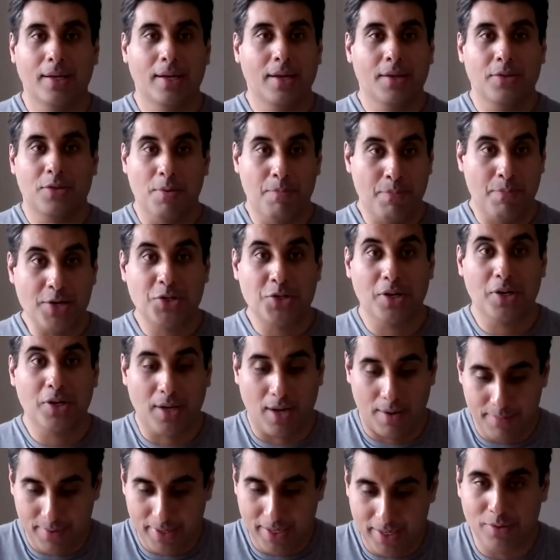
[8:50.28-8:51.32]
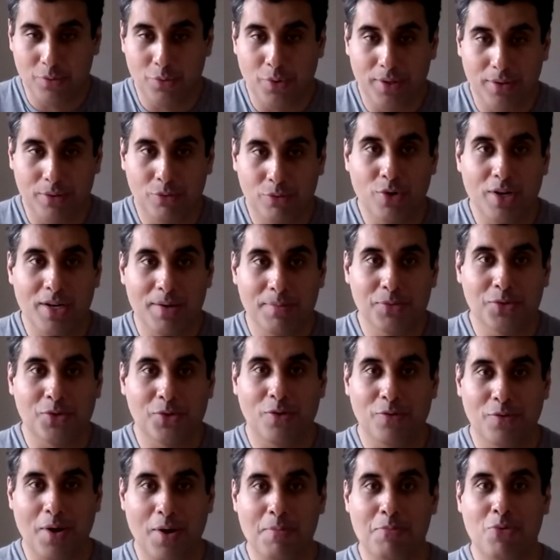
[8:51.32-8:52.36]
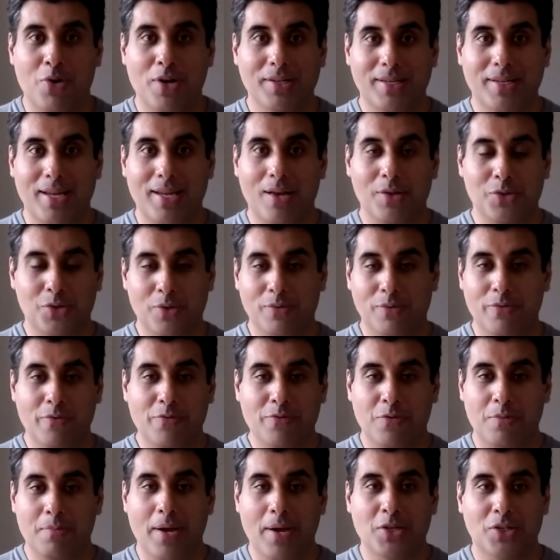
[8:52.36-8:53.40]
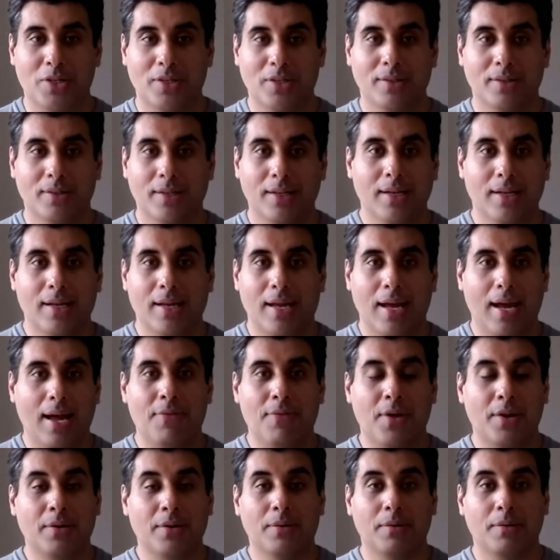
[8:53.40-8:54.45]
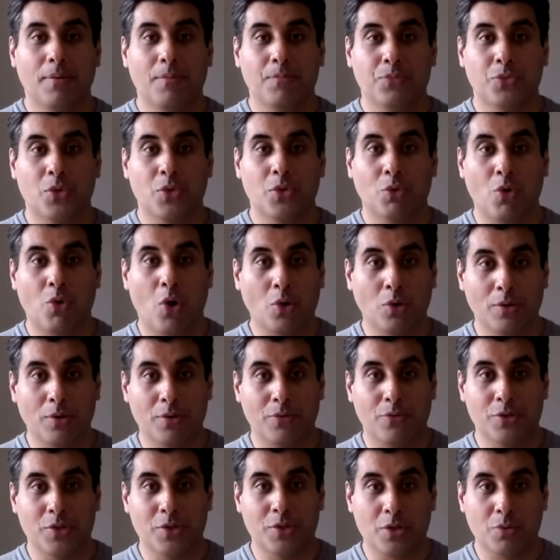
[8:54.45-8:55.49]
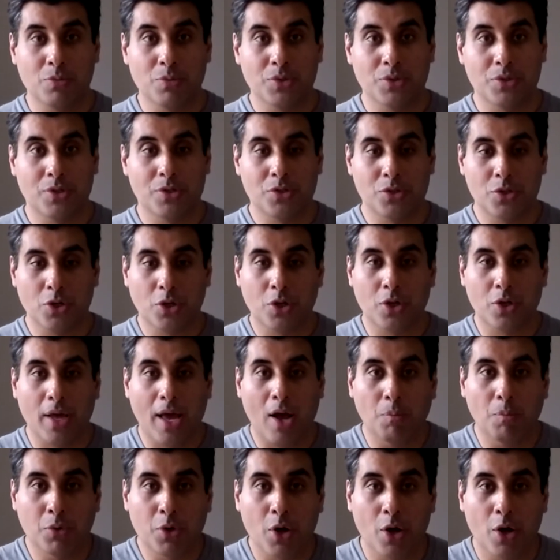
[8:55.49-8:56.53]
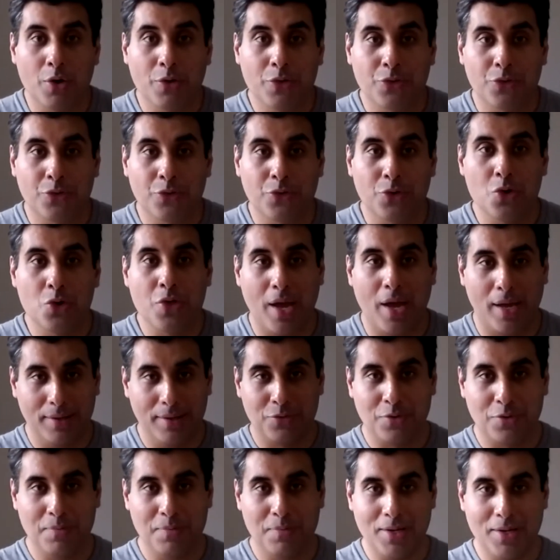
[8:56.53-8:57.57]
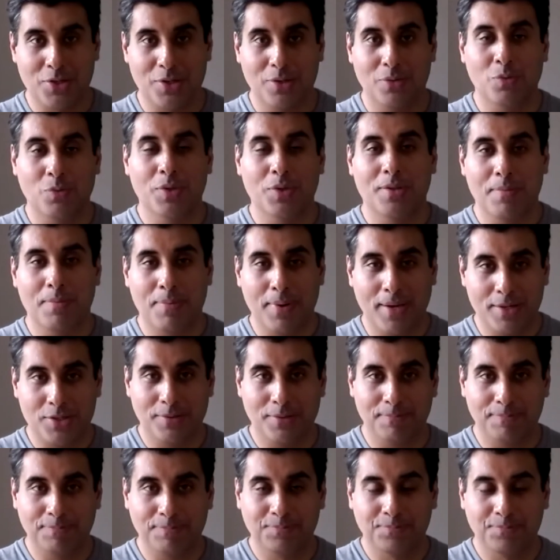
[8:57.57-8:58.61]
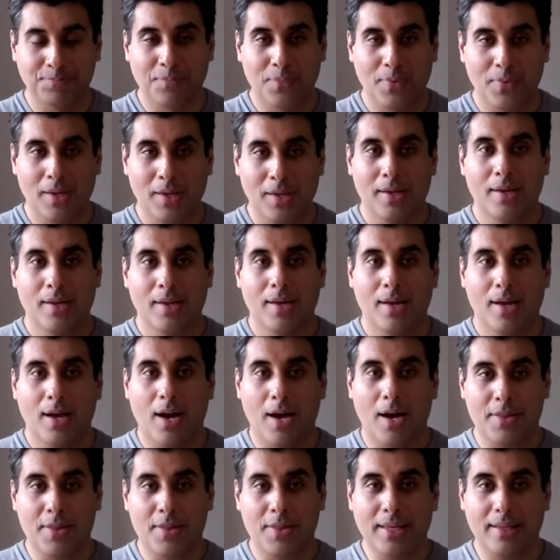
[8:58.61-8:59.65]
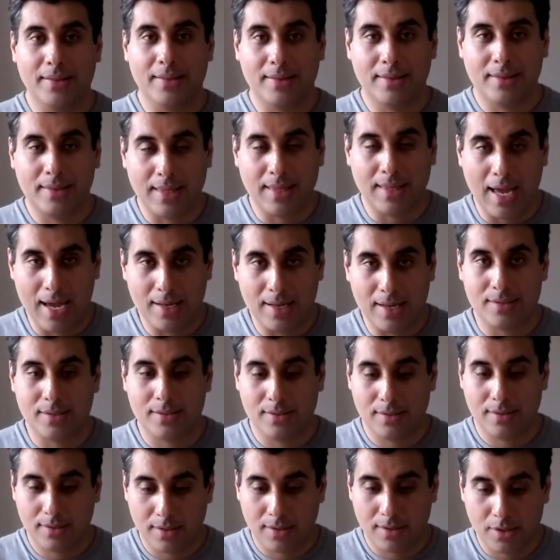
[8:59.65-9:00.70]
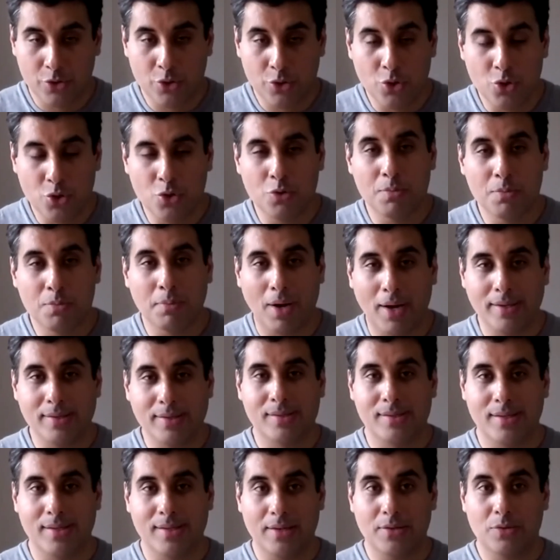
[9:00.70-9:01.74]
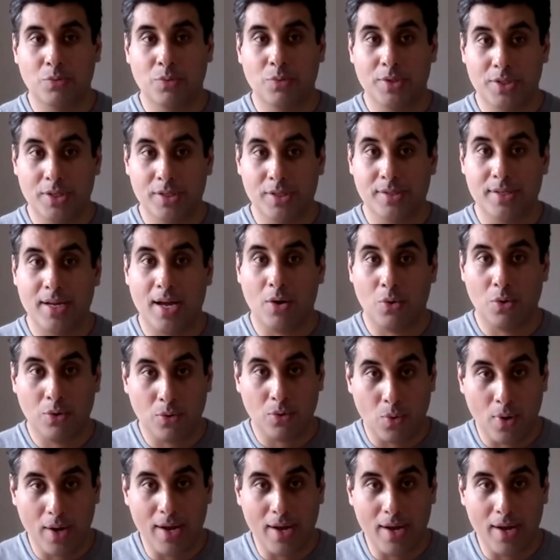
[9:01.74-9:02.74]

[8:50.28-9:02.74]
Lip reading: the patient coming in with reams of printouts of information, and then the role of the physician was just to help go through that information with the patient. I think that new mindset, which is now quite